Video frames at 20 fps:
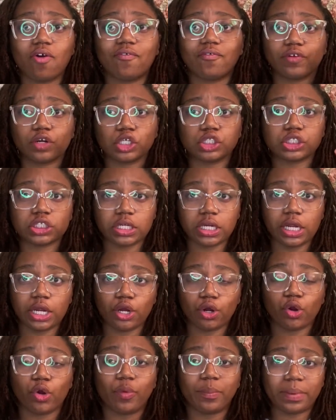virgin
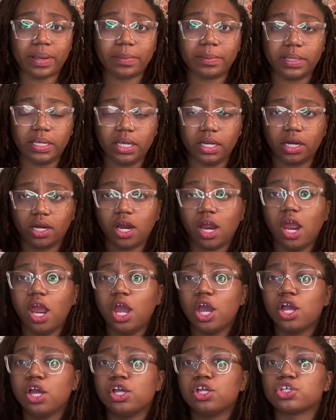hair or baby hair.
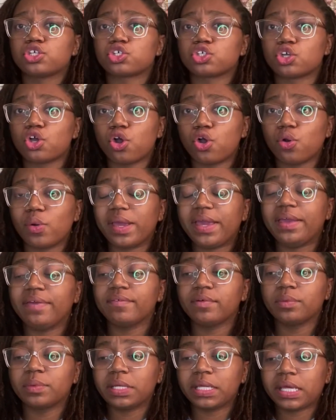So
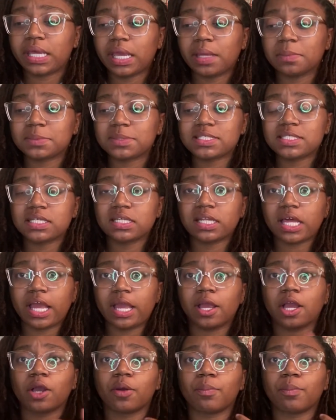even when it came to like